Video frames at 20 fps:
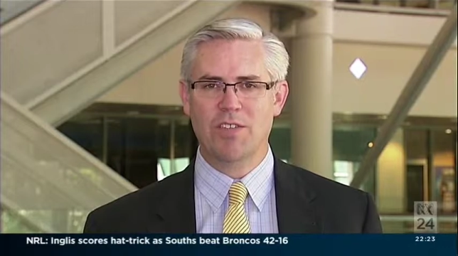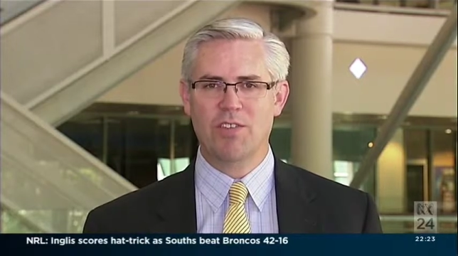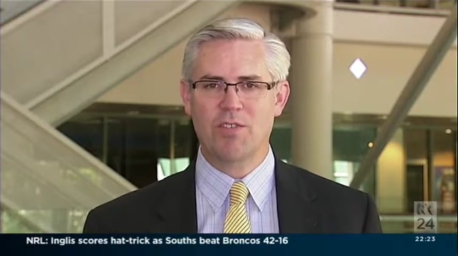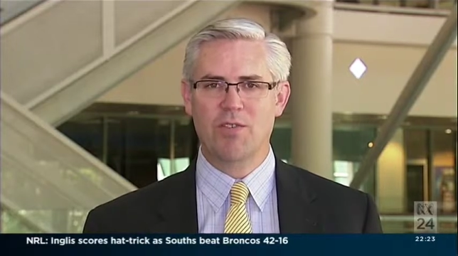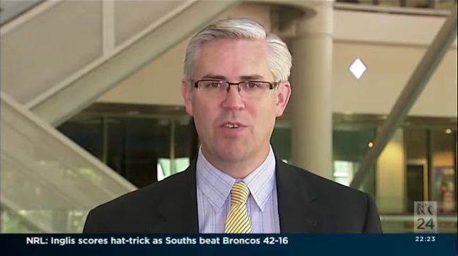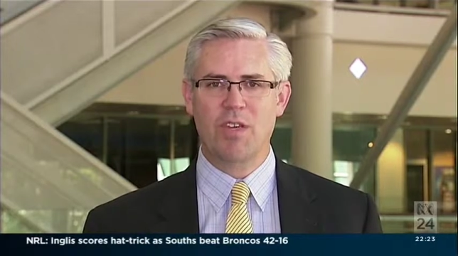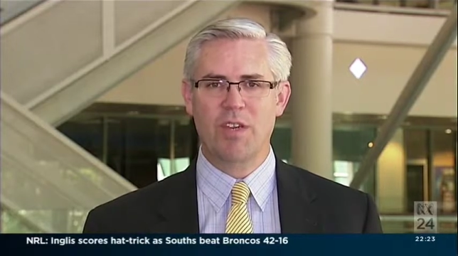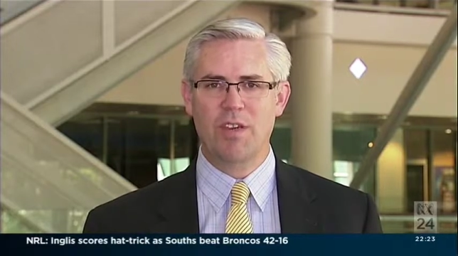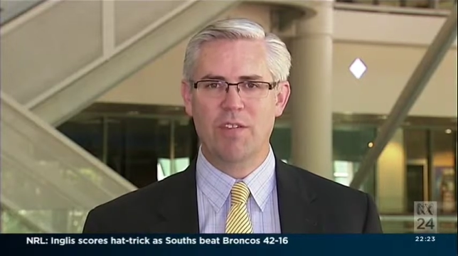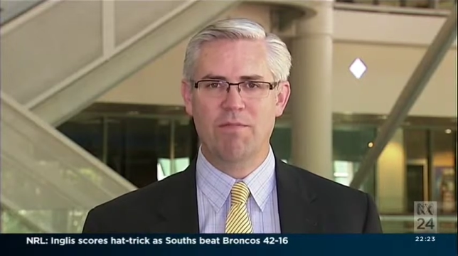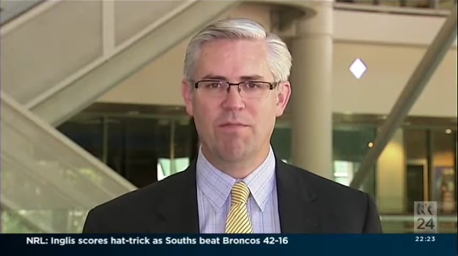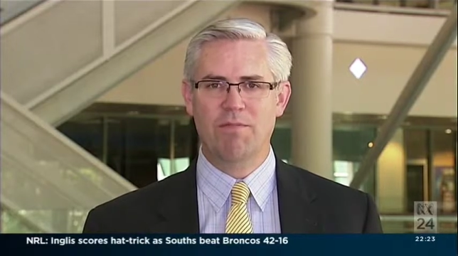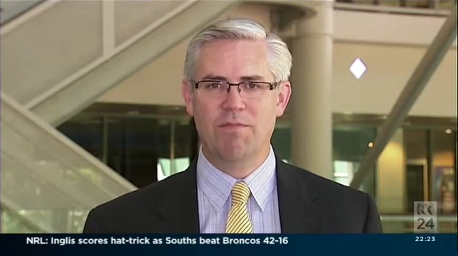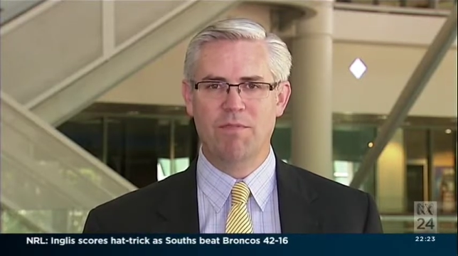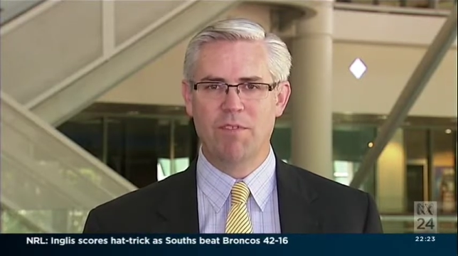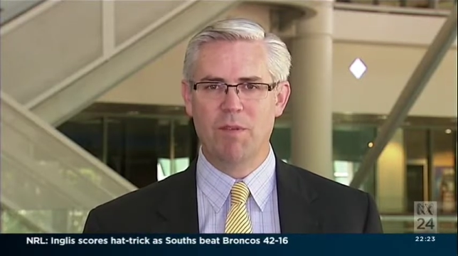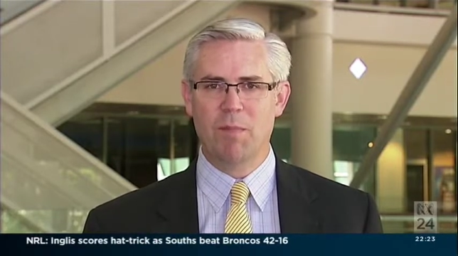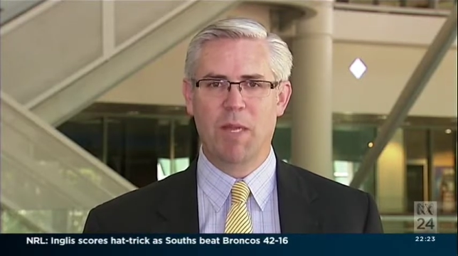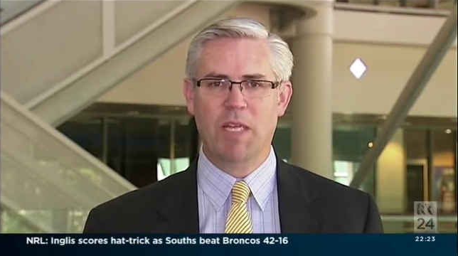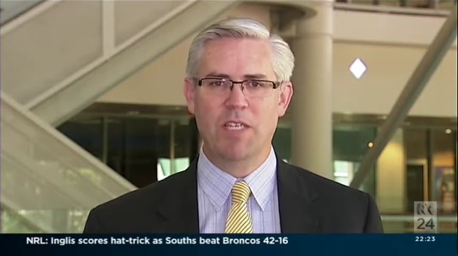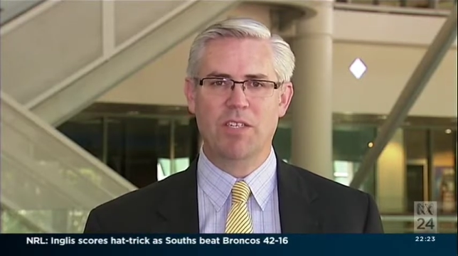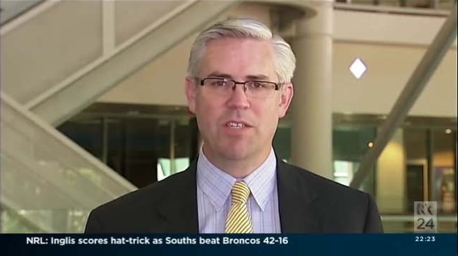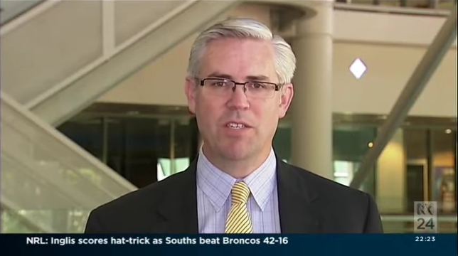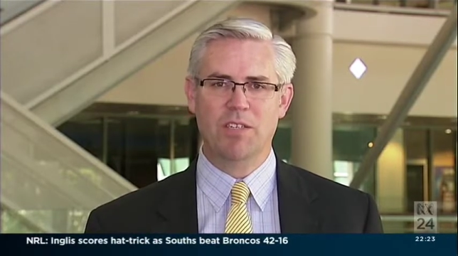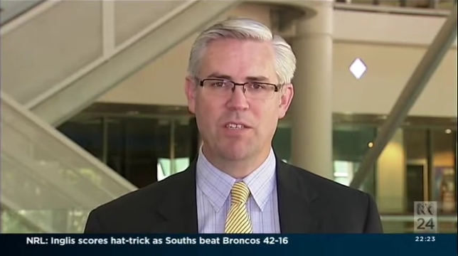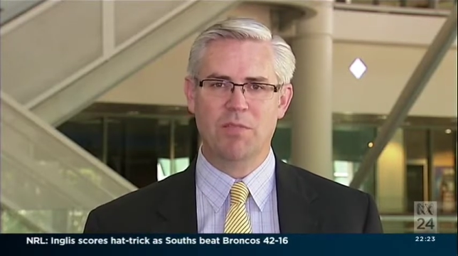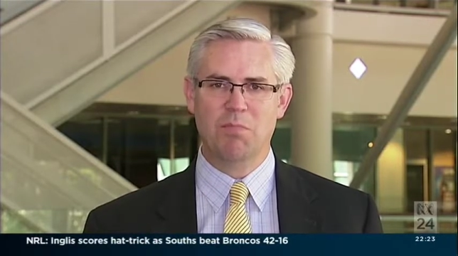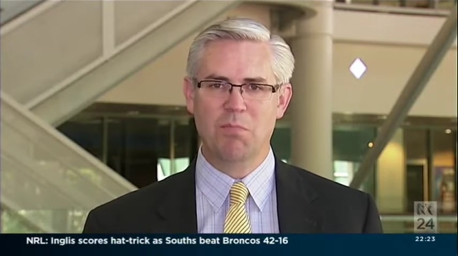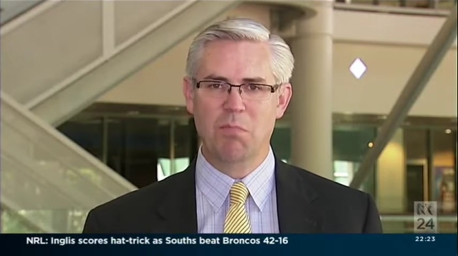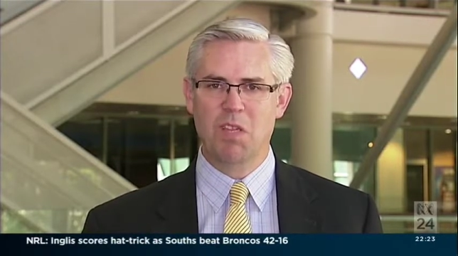three
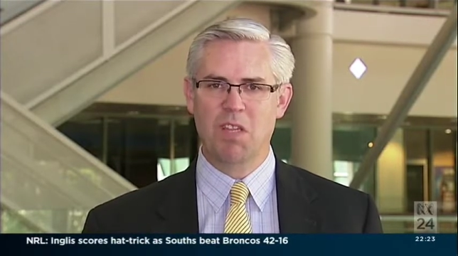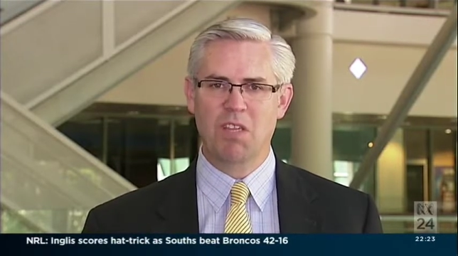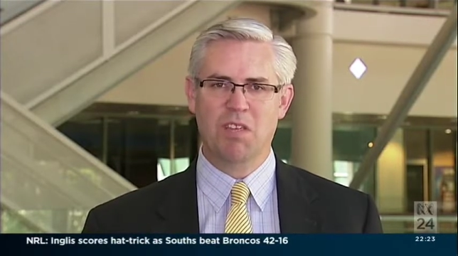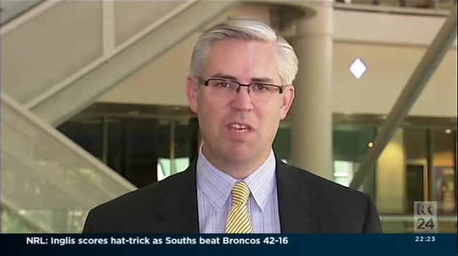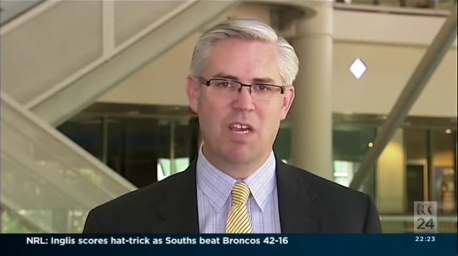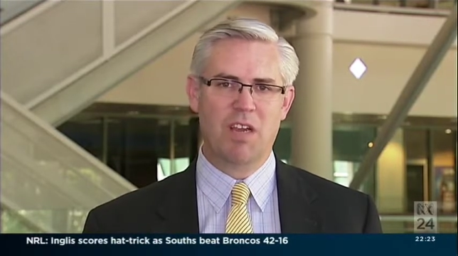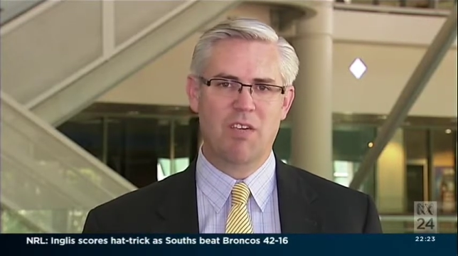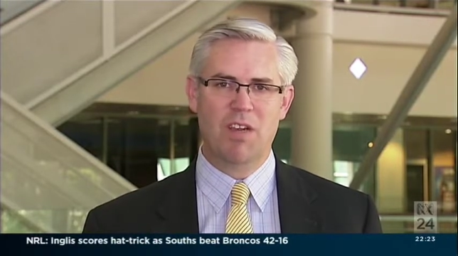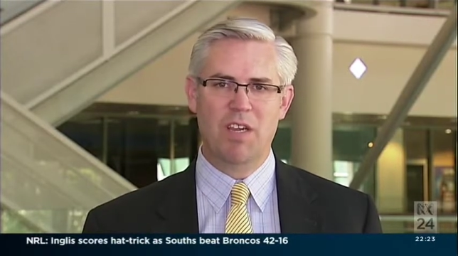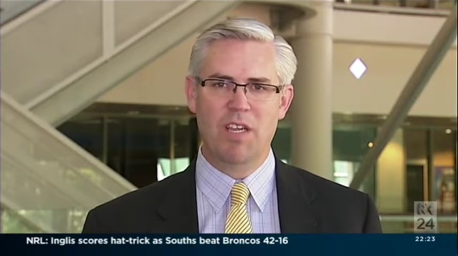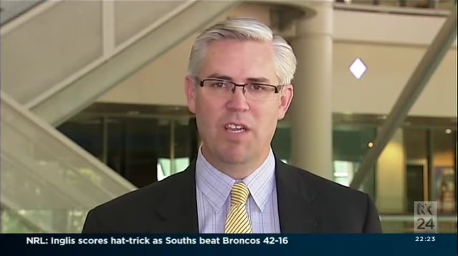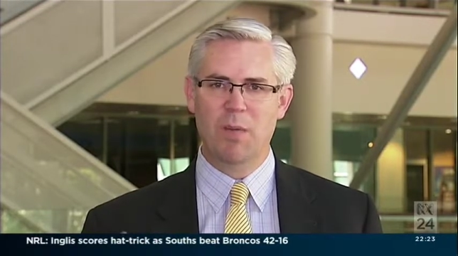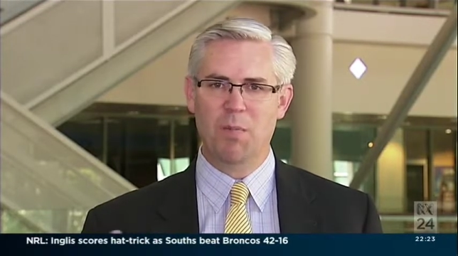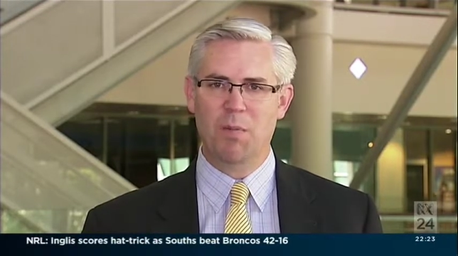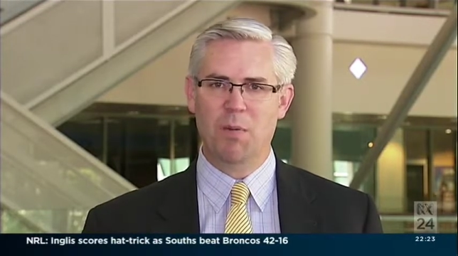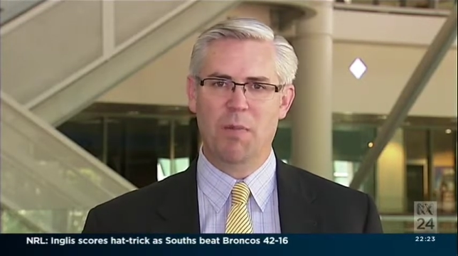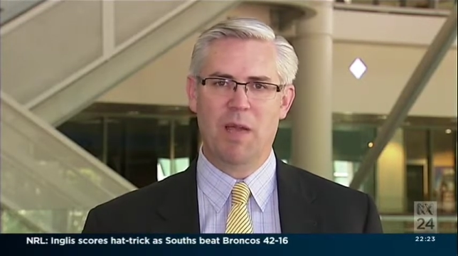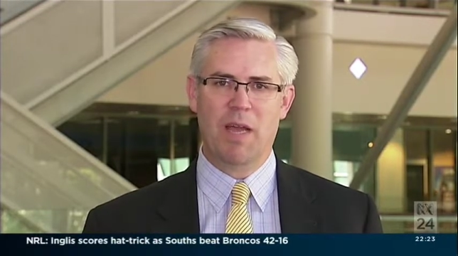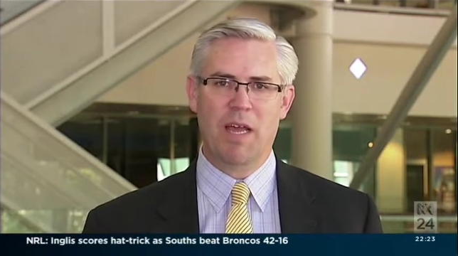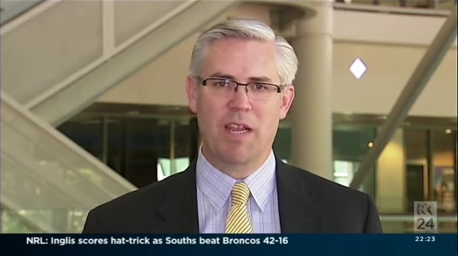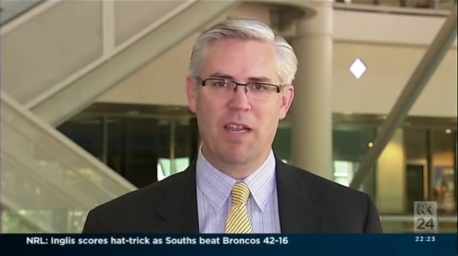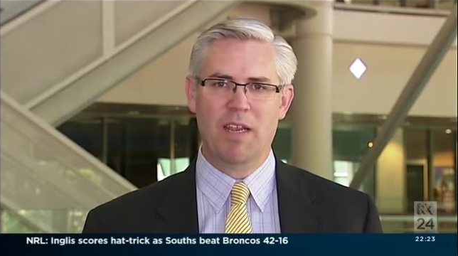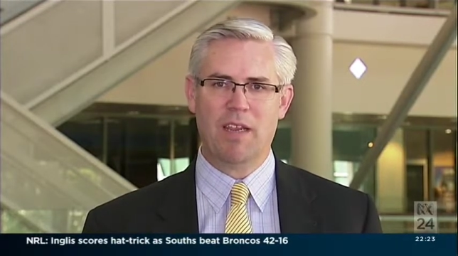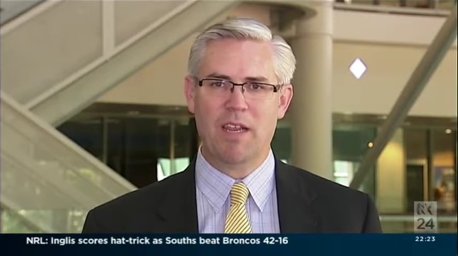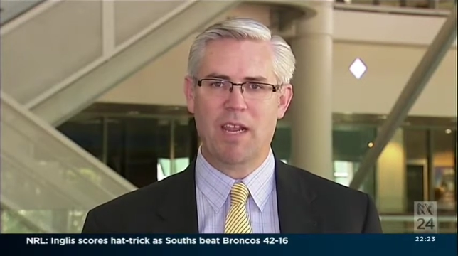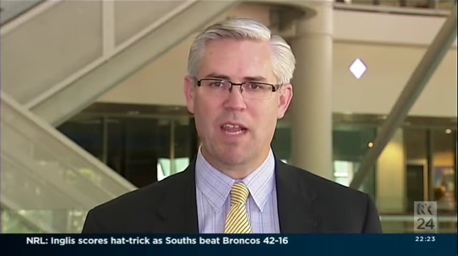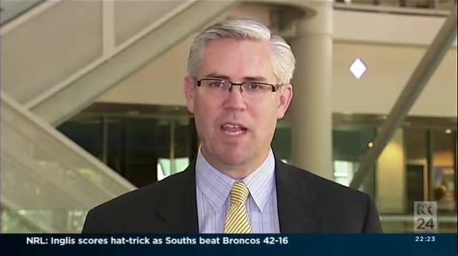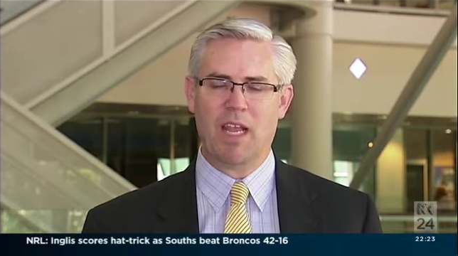dimensions, military, diplomatic,